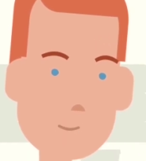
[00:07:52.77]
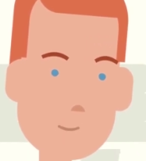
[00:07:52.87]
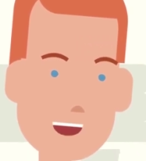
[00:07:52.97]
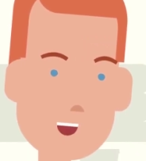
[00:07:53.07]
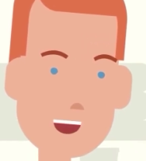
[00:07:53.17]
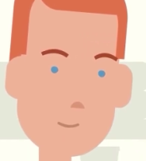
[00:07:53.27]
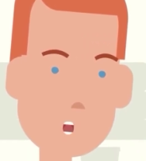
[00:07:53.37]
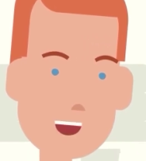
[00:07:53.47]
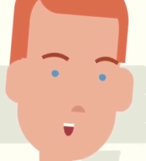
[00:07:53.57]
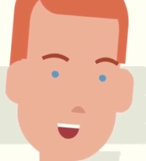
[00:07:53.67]
to see if
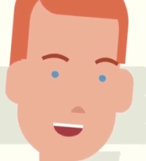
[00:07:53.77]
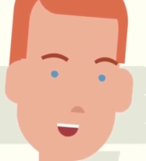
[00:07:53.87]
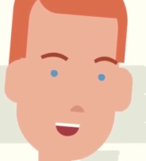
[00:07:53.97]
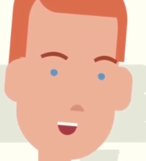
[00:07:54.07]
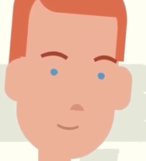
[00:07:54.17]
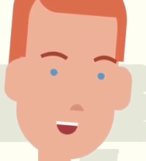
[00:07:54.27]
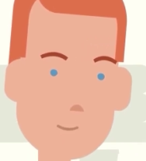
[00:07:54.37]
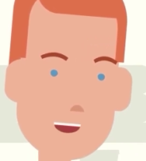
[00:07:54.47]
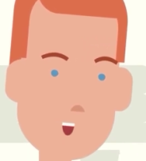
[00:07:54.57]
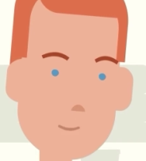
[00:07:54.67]
you have any
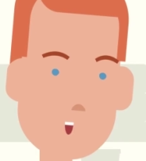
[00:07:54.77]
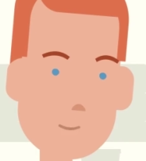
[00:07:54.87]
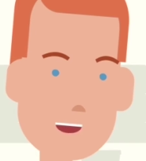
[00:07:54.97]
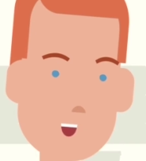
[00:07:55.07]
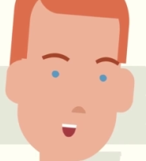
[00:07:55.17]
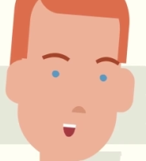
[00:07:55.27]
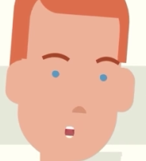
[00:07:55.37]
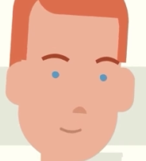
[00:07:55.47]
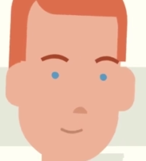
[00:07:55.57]
indirect interests in land